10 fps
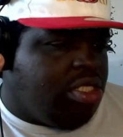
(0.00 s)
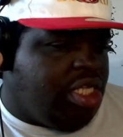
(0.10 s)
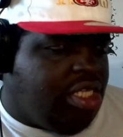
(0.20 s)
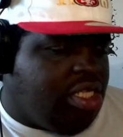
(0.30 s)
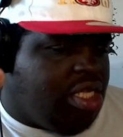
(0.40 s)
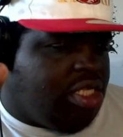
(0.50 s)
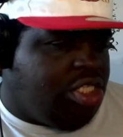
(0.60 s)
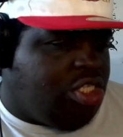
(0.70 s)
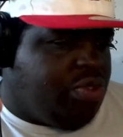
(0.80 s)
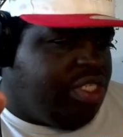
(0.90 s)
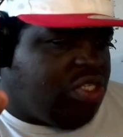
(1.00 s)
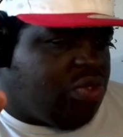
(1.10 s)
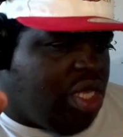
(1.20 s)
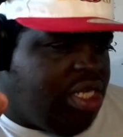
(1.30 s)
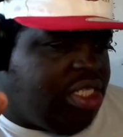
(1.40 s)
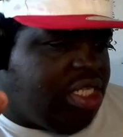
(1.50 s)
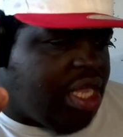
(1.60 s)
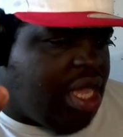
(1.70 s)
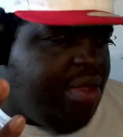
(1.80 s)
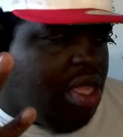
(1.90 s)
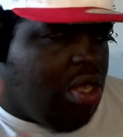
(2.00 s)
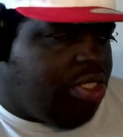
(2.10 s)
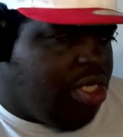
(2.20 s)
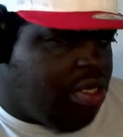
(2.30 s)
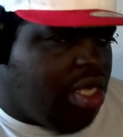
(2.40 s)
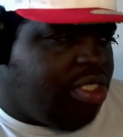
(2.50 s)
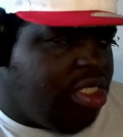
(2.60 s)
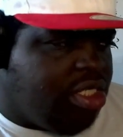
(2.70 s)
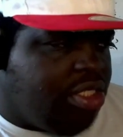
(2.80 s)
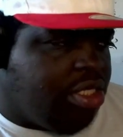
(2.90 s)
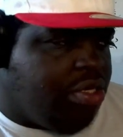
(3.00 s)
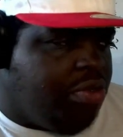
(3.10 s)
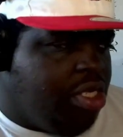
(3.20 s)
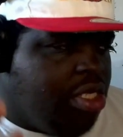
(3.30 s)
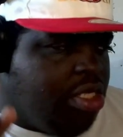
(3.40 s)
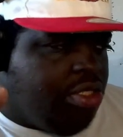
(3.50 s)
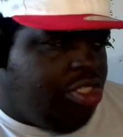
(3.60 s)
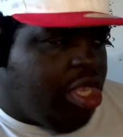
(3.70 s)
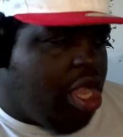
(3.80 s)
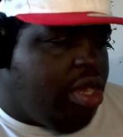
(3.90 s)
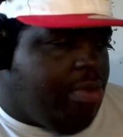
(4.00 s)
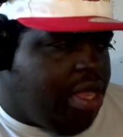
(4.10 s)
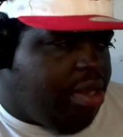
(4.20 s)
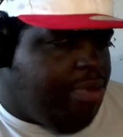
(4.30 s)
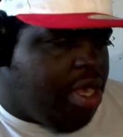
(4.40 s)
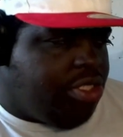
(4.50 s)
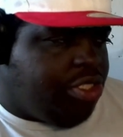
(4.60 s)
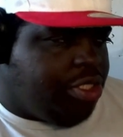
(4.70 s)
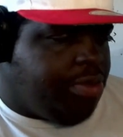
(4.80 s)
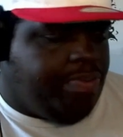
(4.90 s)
The Suicide Squad Isekai. Oshinoko Season 2. Nier Automata Part 2.